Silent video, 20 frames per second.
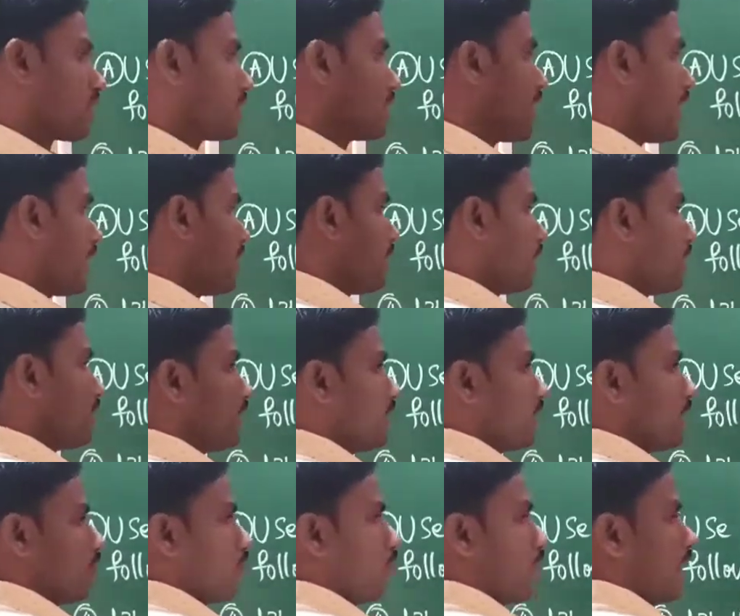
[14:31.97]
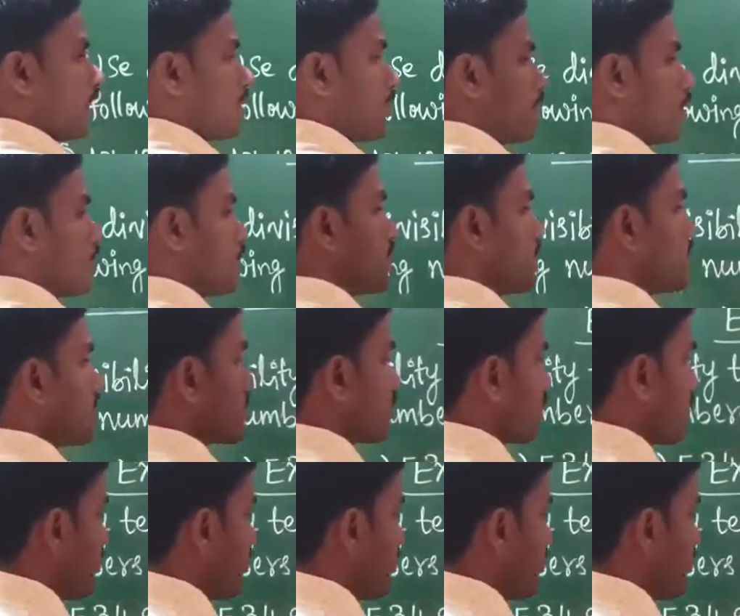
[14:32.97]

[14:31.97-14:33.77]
Then what about this